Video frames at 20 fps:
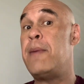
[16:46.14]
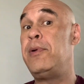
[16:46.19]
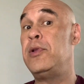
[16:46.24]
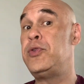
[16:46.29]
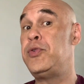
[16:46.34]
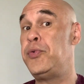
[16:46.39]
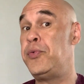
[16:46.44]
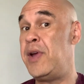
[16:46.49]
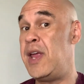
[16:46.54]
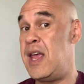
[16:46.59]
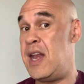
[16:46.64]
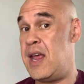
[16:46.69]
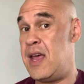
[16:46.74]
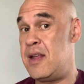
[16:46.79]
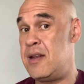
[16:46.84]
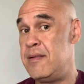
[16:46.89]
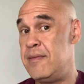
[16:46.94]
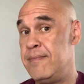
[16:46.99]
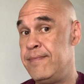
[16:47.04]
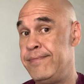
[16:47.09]
able to read
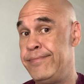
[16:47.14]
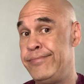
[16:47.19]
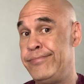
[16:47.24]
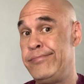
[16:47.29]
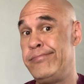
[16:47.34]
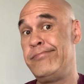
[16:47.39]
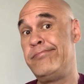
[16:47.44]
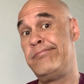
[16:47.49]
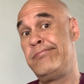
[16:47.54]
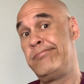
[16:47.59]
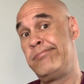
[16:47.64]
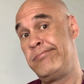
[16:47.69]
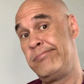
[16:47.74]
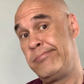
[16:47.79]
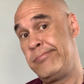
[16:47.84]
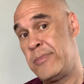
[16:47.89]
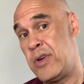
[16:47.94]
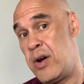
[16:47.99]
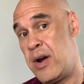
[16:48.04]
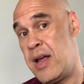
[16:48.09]
it.
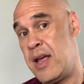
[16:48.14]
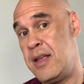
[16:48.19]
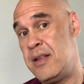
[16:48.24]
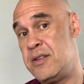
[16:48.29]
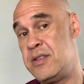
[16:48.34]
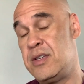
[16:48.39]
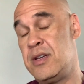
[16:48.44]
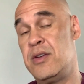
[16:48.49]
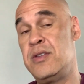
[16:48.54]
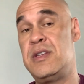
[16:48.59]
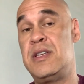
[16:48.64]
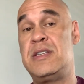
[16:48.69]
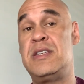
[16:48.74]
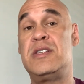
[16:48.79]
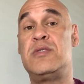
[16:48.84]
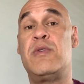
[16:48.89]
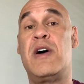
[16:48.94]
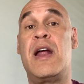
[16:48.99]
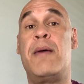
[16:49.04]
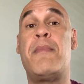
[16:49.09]
All right? So this
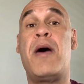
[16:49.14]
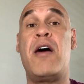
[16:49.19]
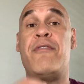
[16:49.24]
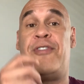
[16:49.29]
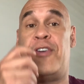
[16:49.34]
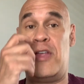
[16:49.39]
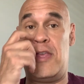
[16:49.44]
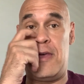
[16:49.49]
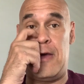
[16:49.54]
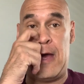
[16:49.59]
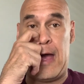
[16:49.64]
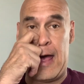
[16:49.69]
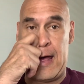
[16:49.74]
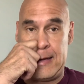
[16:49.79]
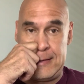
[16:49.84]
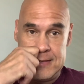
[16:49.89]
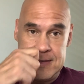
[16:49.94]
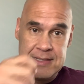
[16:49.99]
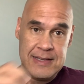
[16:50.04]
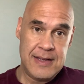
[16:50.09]
is what I'm offering you
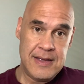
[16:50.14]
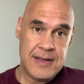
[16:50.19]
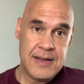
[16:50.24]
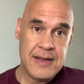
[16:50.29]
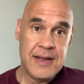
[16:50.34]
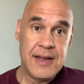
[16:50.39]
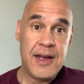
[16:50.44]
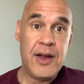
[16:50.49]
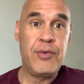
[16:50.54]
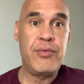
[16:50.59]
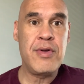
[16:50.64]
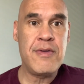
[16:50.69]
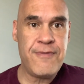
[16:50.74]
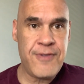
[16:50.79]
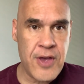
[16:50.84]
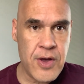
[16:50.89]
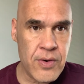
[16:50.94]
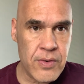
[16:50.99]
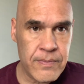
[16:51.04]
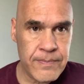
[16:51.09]
guys. A
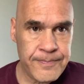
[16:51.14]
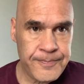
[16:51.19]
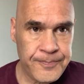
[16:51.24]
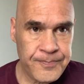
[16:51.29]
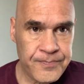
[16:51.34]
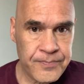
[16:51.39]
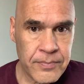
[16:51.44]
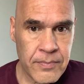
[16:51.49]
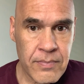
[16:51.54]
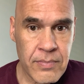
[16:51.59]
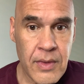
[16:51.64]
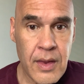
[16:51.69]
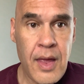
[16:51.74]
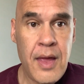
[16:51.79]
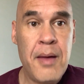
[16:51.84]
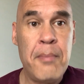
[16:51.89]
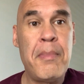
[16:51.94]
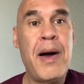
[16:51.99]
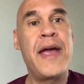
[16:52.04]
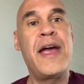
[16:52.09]
review.
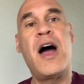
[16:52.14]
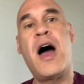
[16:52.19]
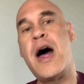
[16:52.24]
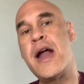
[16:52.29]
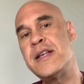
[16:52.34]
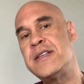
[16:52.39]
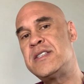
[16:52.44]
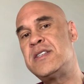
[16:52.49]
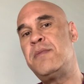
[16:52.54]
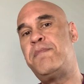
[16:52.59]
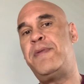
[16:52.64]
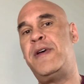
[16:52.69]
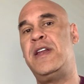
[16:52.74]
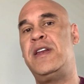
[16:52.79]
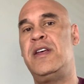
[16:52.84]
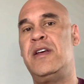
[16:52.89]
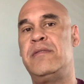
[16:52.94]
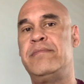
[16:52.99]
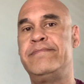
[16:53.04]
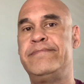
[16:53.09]
My honest
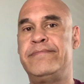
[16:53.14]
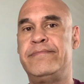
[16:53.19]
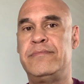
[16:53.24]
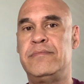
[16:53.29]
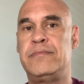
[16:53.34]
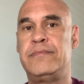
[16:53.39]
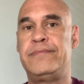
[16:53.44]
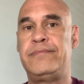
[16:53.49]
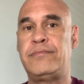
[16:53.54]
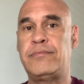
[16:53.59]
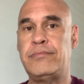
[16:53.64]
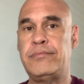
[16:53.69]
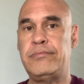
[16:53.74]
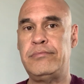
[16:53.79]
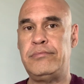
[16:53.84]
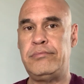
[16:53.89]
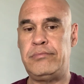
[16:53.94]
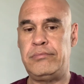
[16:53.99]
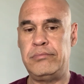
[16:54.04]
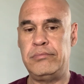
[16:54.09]
opinion.
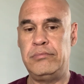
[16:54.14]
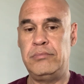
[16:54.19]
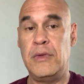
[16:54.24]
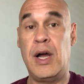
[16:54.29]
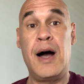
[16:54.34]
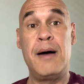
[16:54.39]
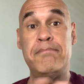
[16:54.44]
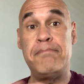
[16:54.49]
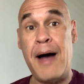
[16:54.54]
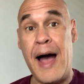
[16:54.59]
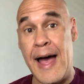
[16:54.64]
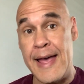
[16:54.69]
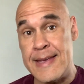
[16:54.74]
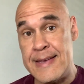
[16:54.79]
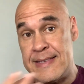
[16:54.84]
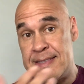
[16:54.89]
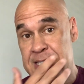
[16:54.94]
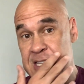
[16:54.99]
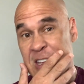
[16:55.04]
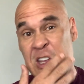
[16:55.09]
I'm
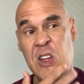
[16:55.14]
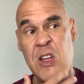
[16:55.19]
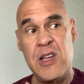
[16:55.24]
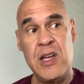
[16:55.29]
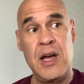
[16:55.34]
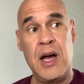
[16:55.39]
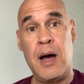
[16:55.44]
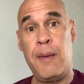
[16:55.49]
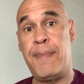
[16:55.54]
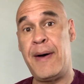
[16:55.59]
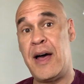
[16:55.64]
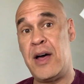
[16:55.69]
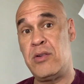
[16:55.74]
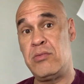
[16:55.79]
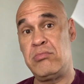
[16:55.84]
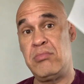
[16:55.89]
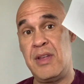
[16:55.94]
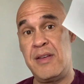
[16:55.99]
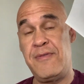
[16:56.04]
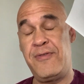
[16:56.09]
biased
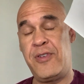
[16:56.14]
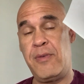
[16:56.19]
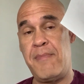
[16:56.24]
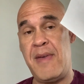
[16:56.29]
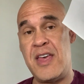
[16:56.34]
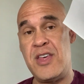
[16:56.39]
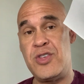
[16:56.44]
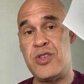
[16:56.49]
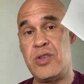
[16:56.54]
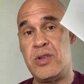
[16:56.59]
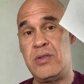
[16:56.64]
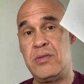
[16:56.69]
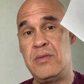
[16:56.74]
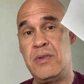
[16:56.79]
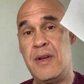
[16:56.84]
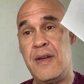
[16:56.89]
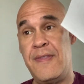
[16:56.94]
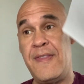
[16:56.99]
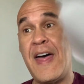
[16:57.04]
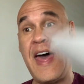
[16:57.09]
about information
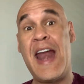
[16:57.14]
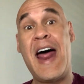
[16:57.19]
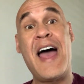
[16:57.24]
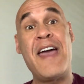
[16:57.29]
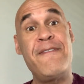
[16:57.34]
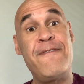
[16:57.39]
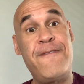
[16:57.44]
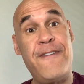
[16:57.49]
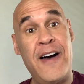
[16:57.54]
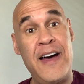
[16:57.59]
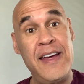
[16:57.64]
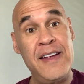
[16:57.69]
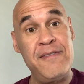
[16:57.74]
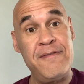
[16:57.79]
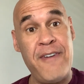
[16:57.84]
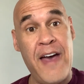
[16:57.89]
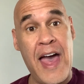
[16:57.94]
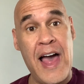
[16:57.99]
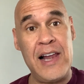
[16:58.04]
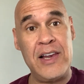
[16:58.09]
that I find
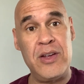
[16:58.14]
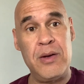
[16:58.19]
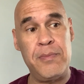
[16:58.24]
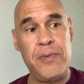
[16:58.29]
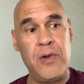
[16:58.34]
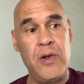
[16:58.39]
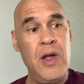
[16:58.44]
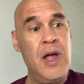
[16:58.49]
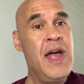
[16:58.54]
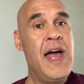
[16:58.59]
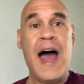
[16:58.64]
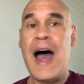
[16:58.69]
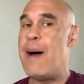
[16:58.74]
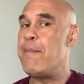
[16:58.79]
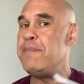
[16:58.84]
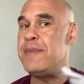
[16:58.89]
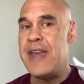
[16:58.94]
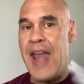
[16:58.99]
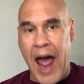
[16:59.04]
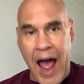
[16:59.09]
valuable.
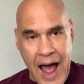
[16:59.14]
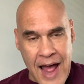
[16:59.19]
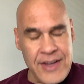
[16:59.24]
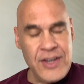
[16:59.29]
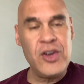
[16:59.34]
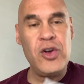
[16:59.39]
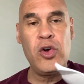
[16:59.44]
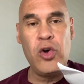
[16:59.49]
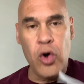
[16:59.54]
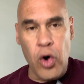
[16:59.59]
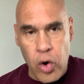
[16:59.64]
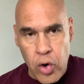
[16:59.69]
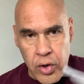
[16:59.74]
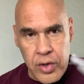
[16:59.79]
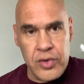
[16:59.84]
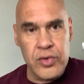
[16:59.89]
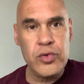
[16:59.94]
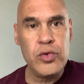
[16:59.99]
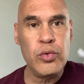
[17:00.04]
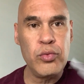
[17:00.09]
I'm not
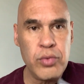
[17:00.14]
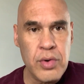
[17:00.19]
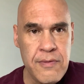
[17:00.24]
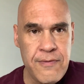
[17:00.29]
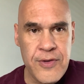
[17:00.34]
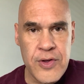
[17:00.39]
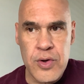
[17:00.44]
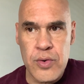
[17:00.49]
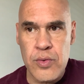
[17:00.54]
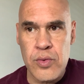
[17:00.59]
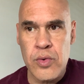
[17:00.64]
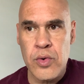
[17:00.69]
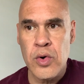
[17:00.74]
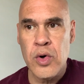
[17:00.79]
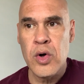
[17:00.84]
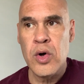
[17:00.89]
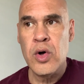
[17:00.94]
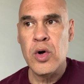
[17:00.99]
going to review